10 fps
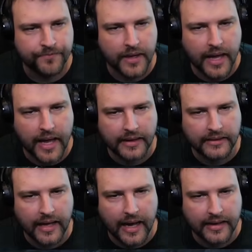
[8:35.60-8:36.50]

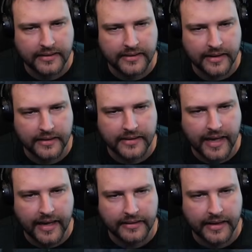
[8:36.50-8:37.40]
and I think
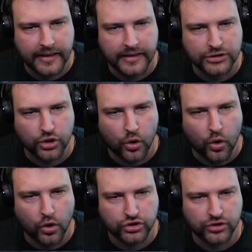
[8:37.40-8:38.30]
that it is
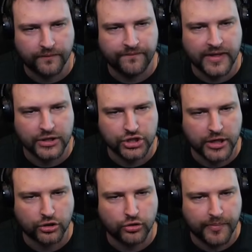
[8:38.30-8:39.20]
awesome
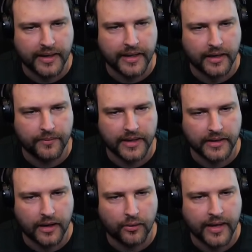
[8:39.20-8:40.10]
feature to begin with,
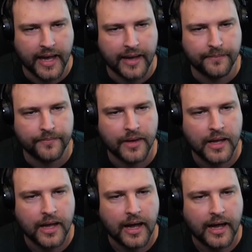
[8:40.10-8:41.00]
okay?
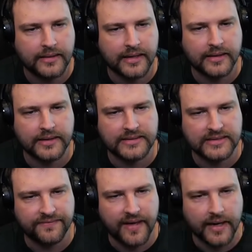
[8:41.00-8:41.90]
I think this
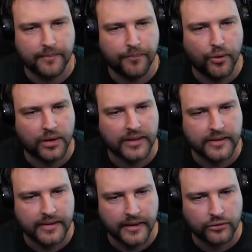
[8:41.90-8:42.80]
is very
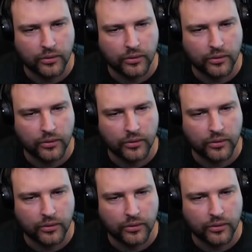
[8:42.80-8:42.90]
important thing to